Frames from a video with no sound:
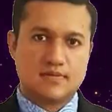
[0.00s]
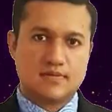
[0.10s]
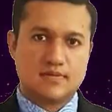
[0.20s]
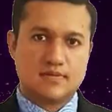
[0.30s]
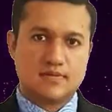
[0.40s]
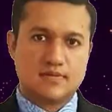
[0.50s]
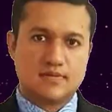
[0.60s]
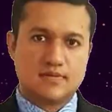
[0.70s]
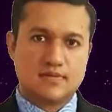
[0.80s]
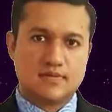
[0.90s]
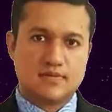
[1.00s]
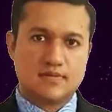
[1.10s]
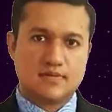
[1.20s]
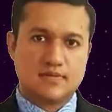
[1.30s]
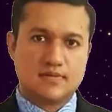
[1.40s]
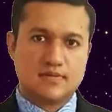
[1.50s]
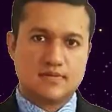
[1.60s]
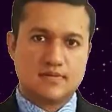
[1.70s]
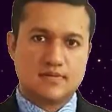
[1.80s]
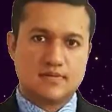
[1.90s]

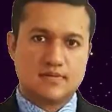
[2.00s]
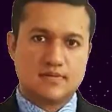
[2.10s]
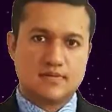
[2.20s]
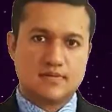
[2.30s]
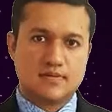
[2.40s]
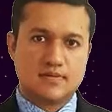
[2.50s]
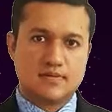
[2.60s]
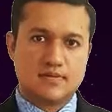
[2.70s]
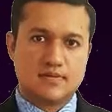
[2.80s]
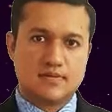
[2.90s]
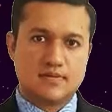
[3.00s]
Nothing is said.